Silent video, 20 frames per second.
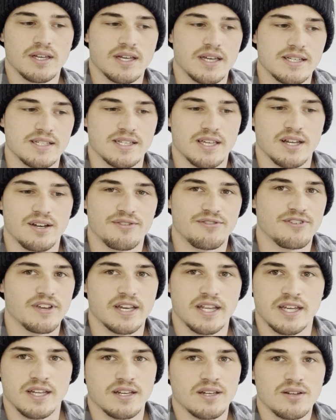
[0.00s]
is going to
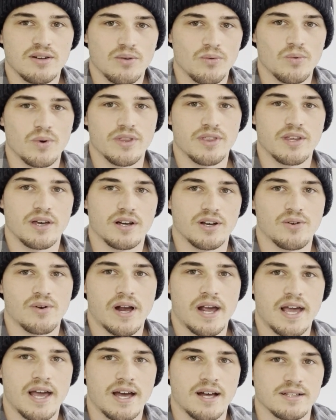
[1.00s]
fit in with a
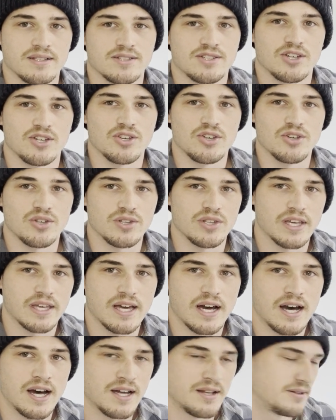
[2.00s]
greyhound. So you
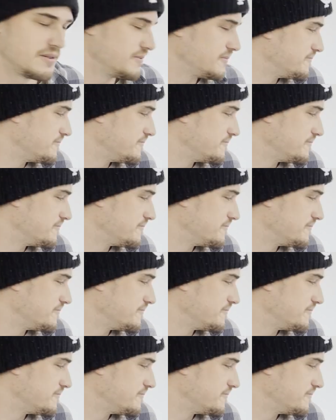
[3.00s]
can't